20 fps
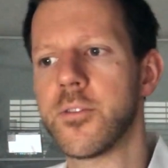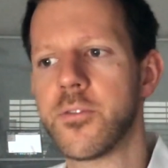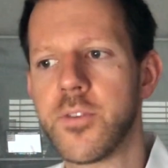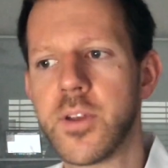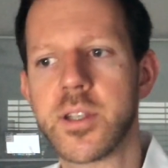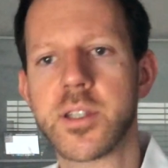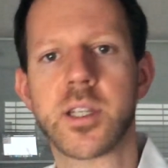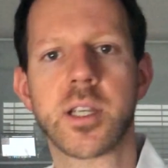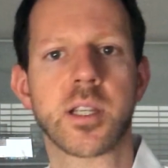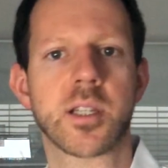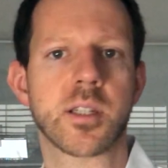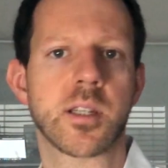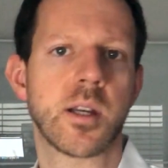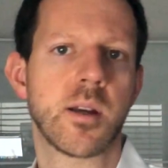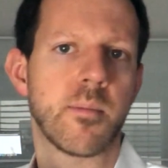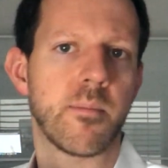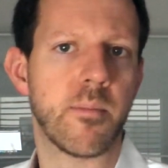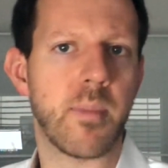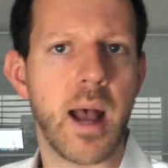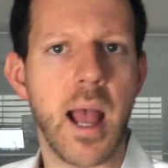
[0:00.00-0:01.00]
Physics,
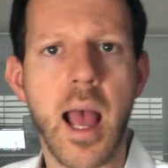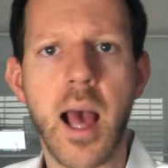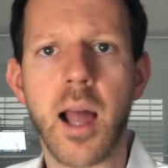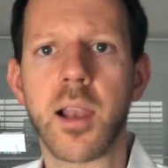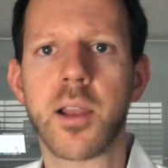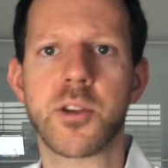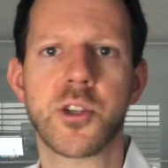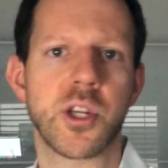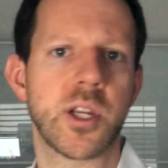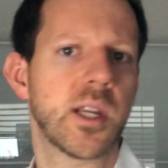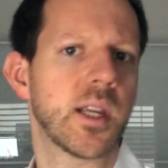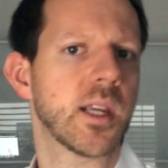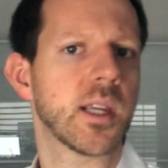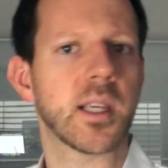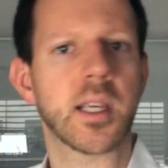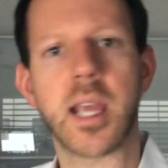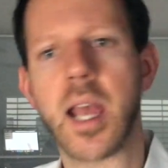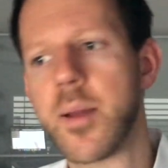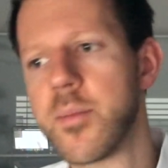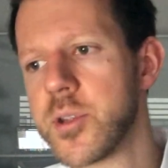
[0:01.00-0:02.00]
biology,
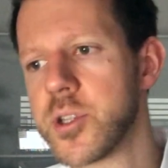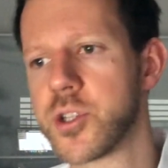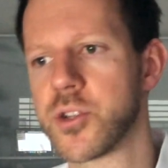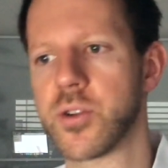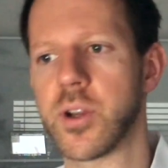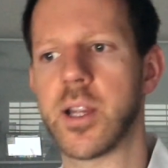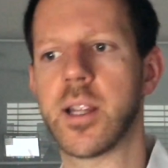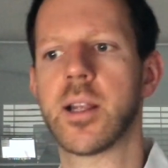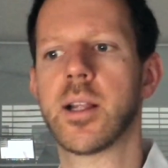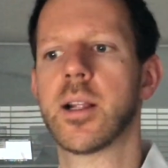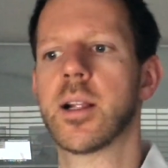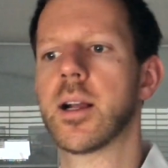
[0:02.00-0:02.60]
chemistry,